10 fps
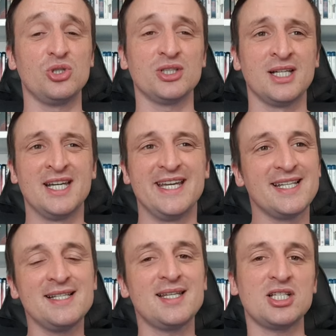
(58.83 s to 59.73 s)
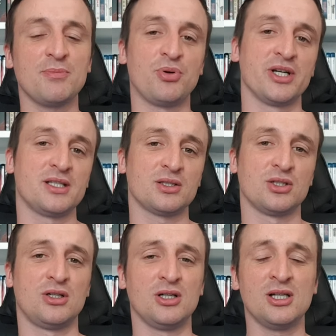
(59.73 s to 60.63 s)
good. He didn't disappoint at
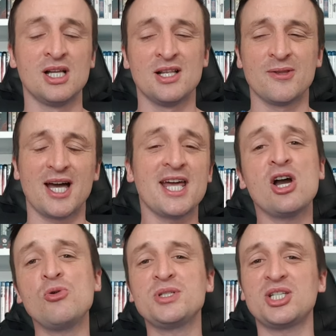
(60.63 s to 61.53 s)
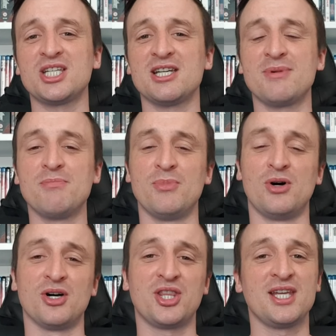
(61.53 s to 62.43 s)
all. And I hope to see him in
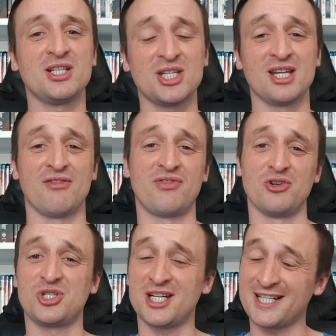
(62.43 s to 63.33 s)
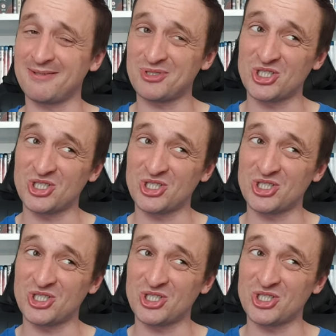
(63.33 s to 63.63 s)
more things in the future, and I'm